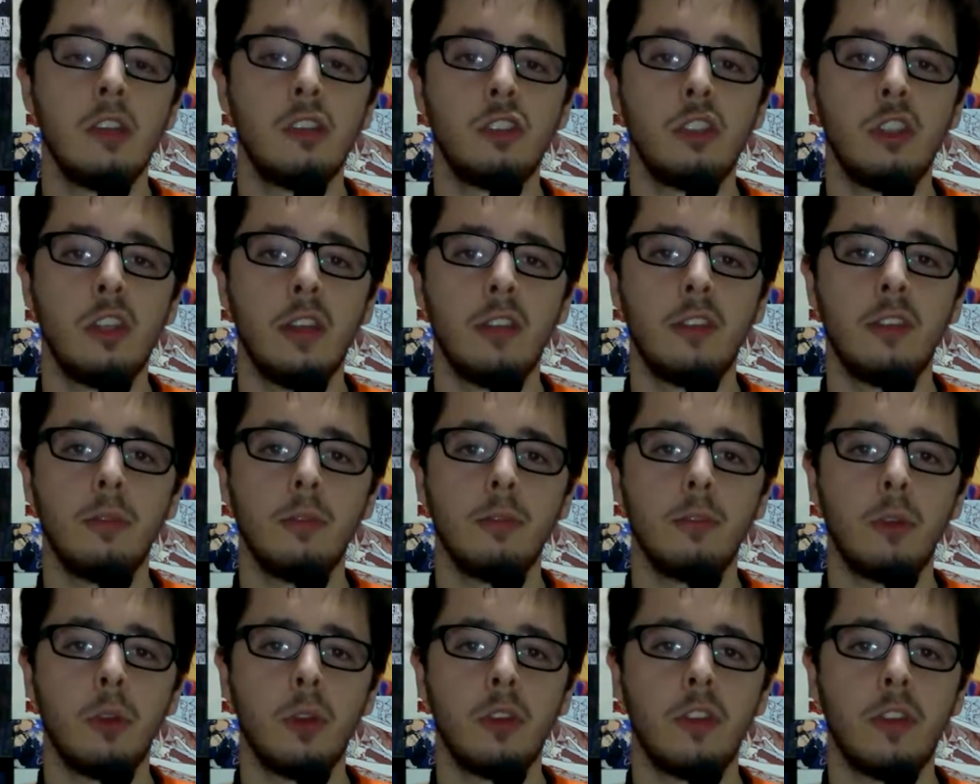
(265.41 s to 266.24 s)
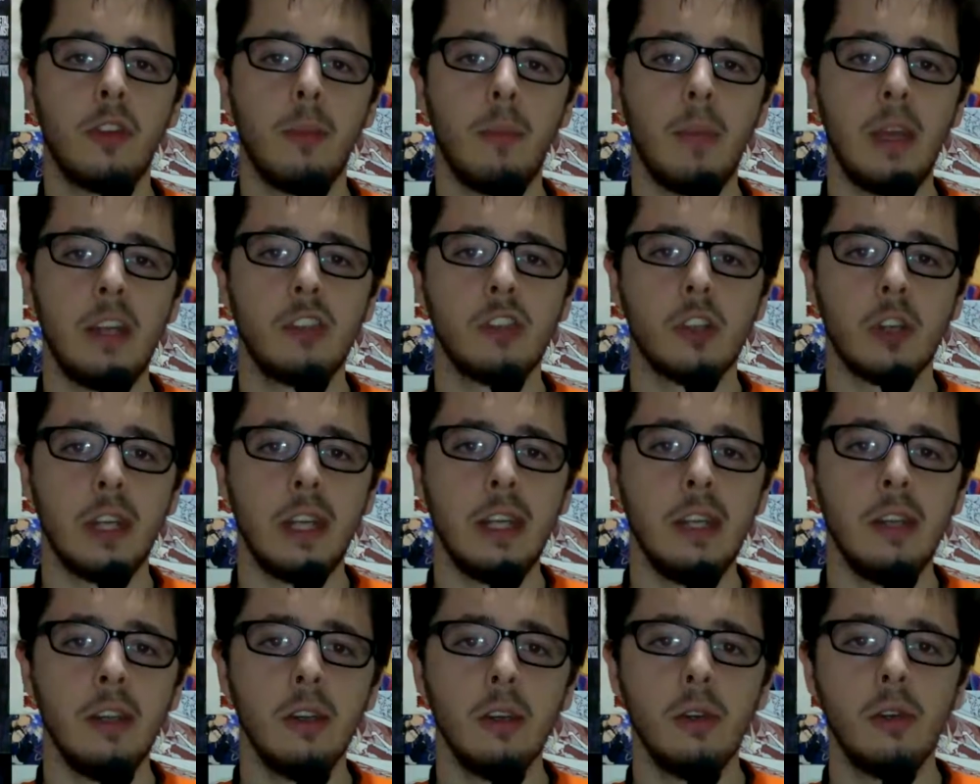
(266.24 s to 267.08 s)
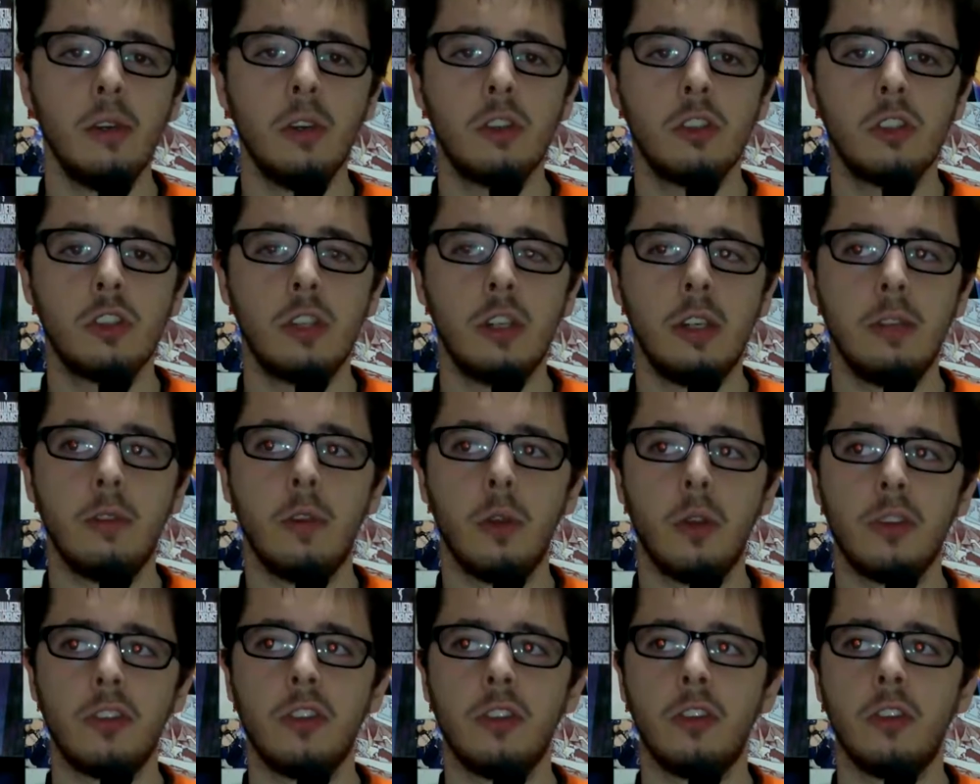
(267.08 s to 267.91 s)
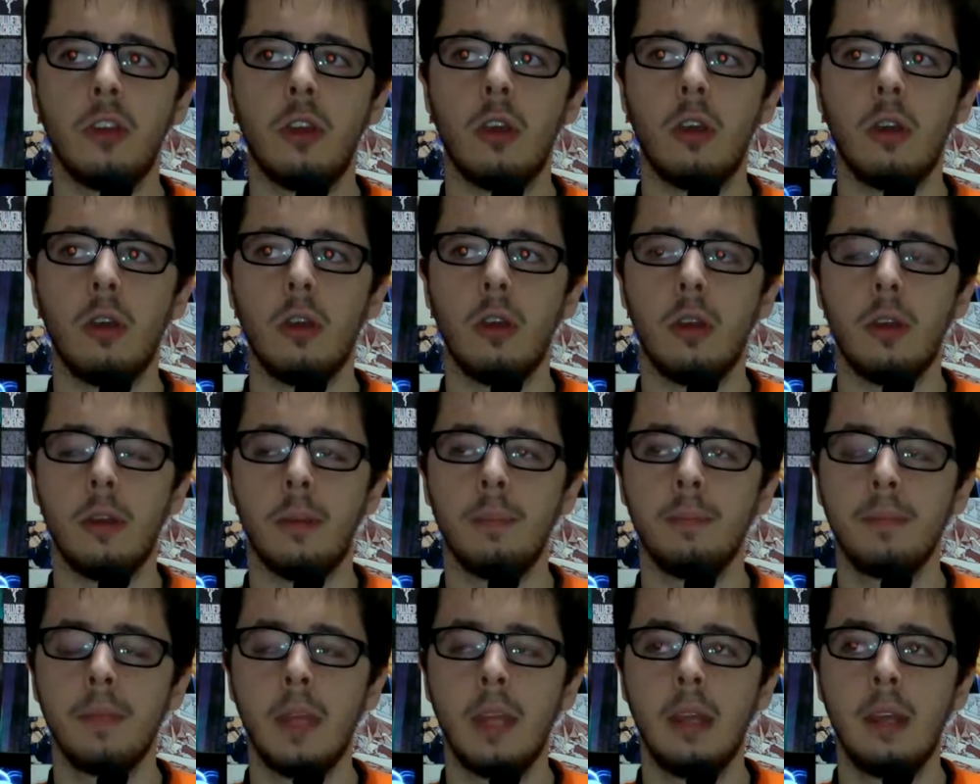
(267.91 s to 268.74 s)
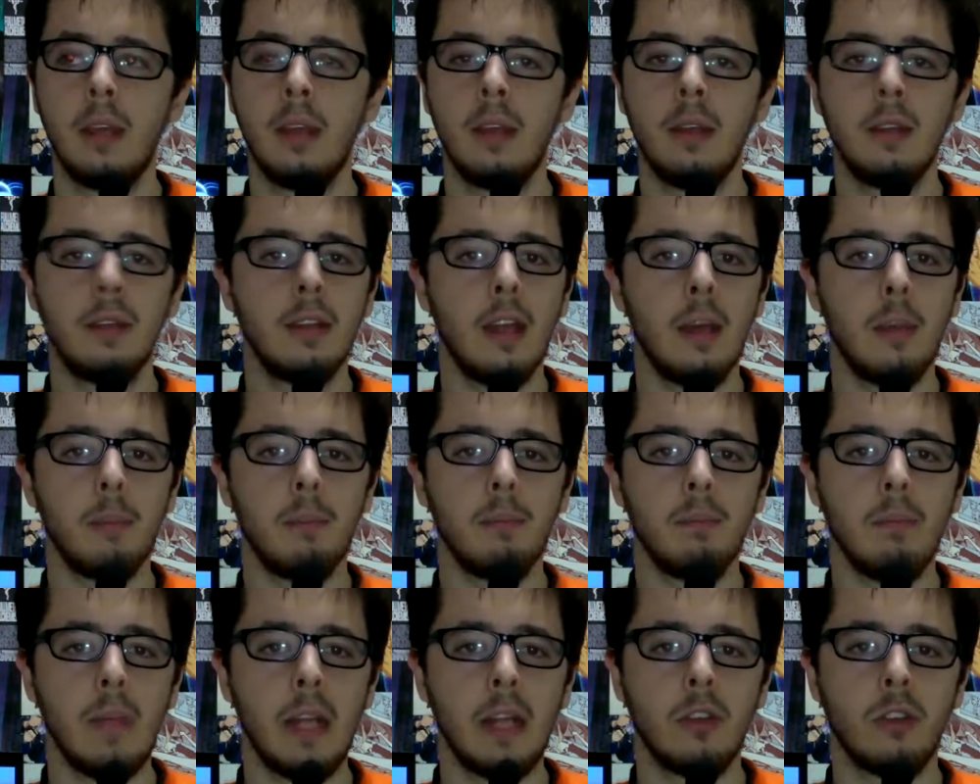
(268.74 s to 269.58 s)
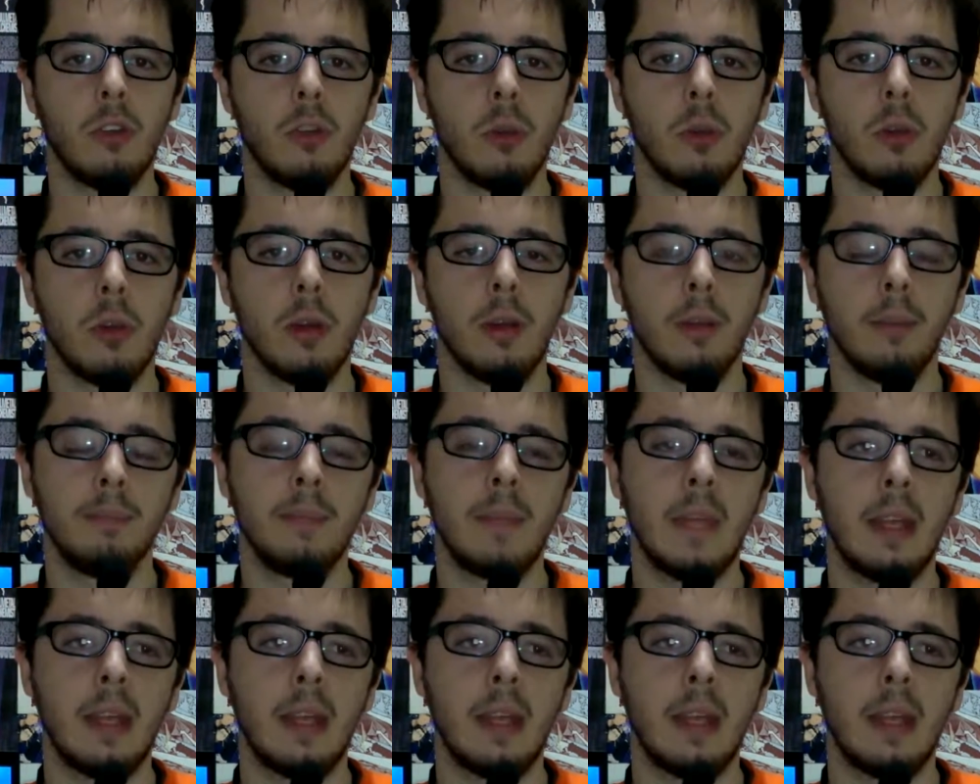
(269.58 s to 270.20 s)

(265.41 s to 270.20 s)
She doesn't voice the Major here, she voices her, not mentor,